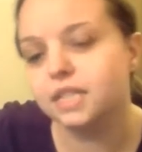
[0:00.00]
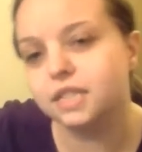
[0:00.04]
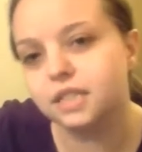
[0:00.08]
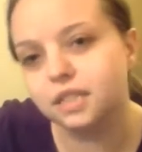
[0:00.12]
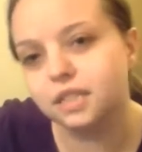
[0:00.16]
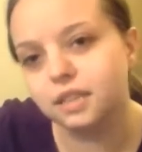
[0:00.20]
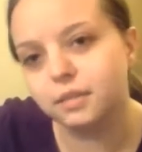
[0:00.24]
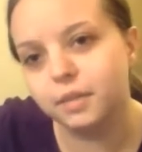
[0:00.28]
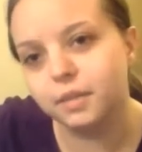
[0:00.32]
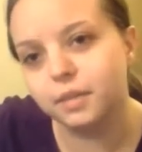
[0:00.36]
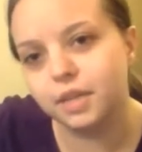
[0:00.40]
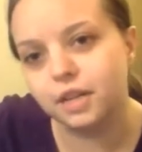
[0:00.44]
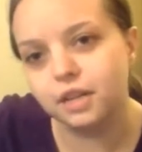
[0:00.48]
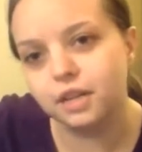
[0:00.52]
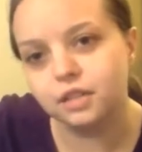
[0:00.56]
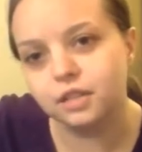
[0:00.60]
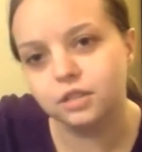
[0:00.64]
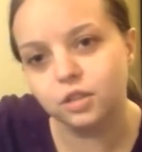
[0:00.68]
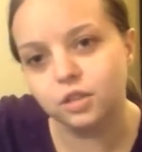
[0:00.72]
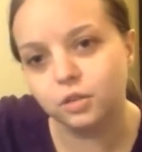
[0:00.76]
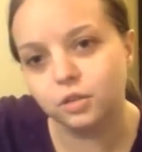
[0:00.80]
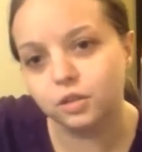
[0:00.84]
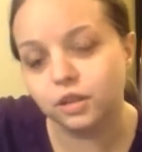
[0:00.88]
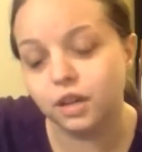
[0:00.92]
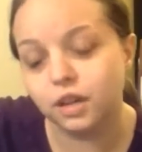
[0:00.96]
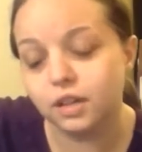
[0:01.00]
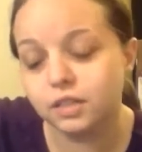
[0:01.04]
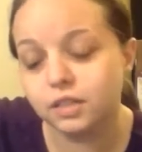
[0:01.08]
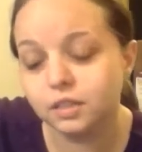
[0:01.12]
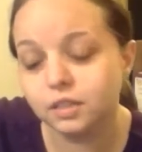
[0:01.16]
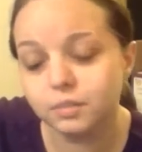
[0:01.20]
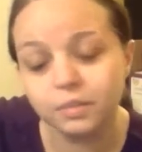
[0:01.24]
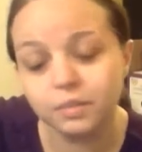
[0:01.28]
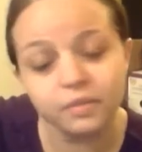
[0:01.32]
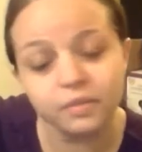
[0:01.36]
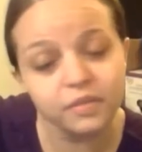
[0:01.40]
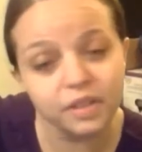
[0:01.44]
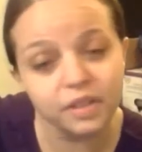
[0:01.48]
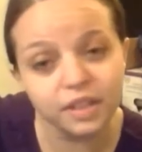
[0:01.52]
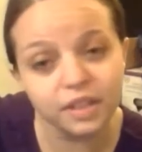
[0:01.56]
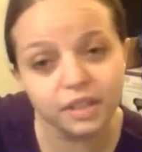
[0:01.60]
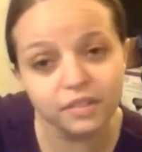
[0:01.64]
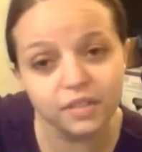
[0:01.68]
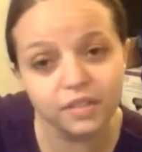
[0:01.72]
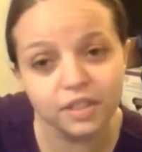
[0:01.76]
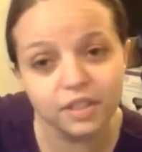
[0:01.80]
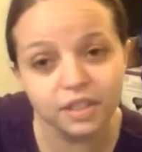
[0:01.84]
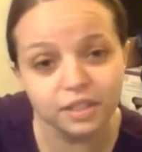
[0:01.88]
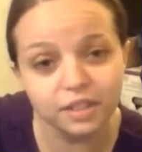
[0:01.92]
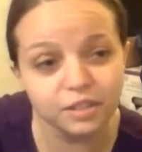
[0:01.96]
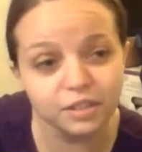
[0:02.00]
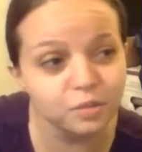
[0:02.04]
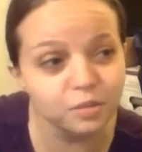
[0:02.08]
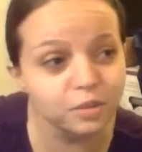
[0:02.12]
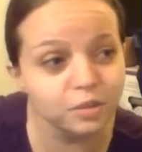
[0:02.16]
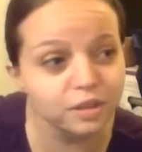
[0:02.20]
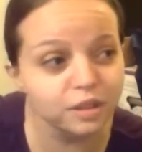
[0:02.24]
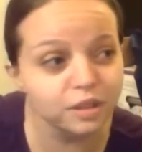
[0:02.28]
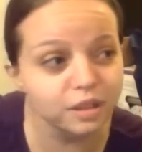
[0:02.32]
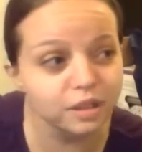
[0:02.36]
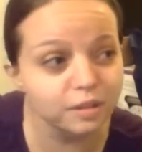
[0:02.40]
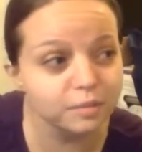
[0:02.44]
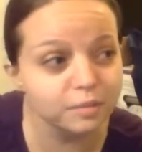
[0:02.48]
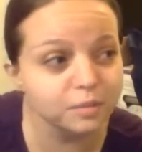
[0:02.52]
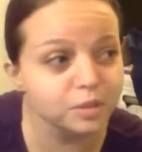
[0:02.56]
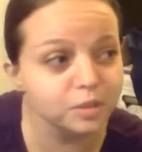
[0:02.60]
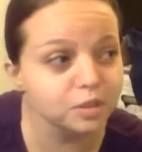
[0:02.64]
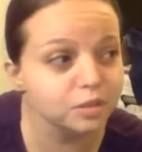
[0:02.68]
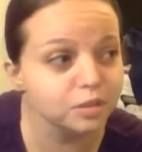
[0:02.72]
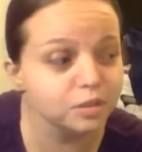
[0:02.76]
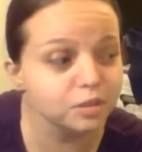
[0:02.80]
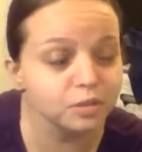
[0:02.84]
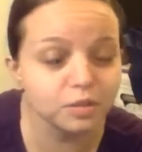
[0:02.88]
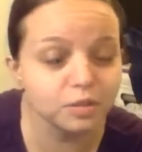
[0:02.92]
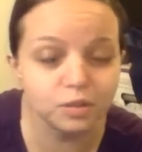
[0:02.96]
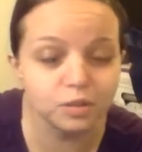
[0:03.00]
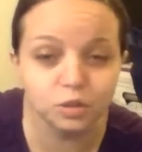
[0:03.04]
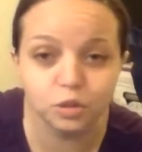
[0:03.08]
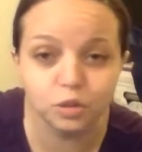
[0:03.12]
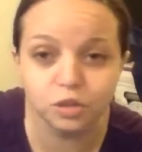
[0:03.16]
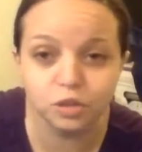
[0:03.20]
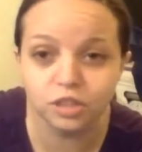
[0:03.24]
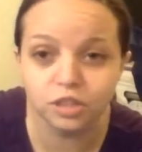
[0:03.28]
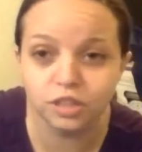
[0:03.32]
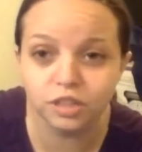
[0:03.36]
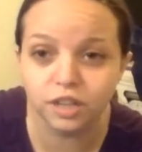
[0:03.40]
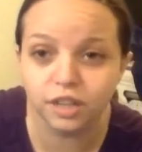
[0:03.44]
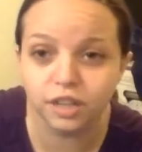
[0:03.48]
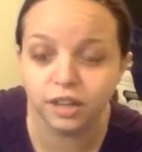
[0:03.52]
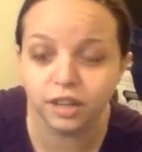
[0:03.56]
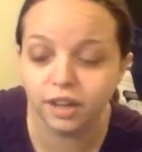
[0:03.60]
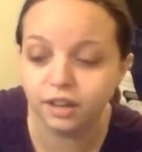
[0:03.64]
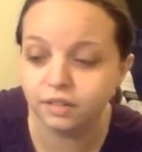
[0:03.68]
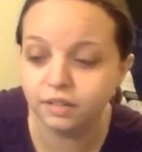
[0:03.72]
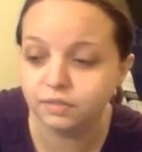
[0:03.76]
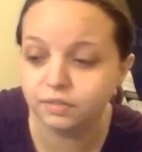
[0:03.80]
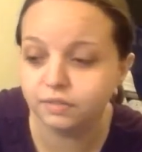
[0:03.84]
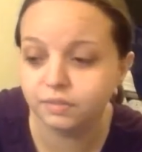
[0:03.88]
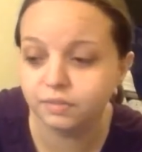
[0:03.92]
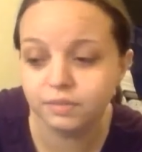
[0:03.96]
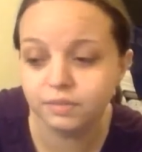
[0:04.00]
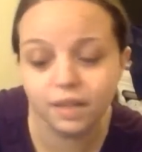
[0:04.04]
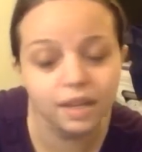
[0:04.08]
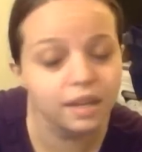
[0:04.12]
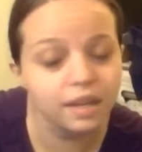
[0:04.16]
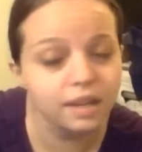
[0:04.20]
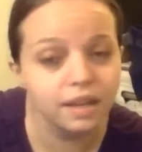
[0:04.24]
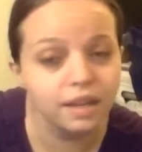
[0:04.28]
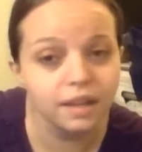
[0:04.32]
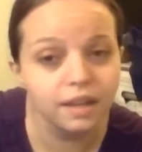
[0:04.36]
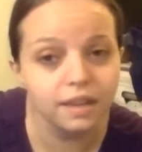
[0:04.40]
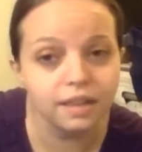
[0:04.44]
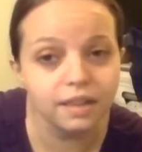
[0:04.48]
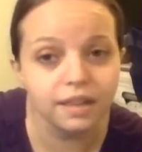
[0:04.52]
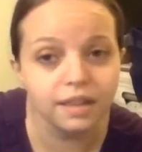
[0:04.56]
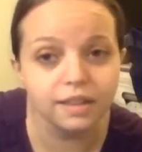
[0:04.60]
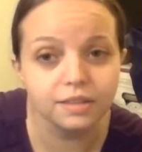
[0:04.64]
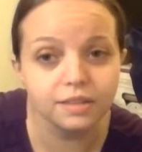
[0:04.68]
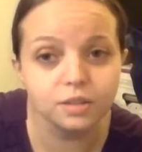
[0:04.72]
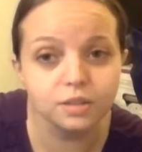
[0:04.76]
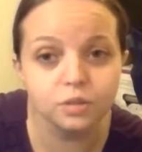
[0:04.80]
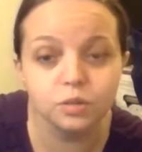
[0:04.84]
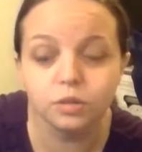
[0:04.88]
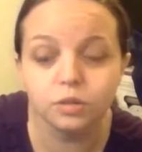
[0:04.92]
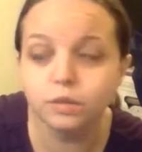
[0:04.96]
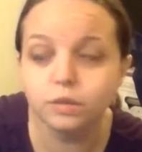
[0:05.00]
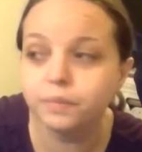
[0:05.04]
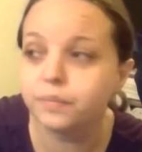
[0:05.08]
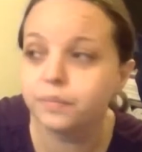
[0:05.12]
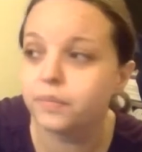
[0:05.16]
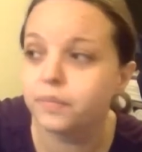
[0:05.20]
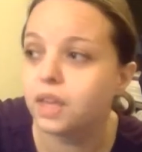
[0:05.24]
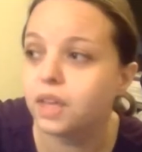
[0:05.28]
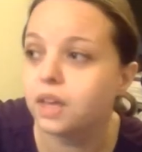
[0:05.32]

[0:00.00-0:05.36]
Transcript: It's gonna be totally awesome. If any of the knitters want to come to Georgia and hang out, that's cool.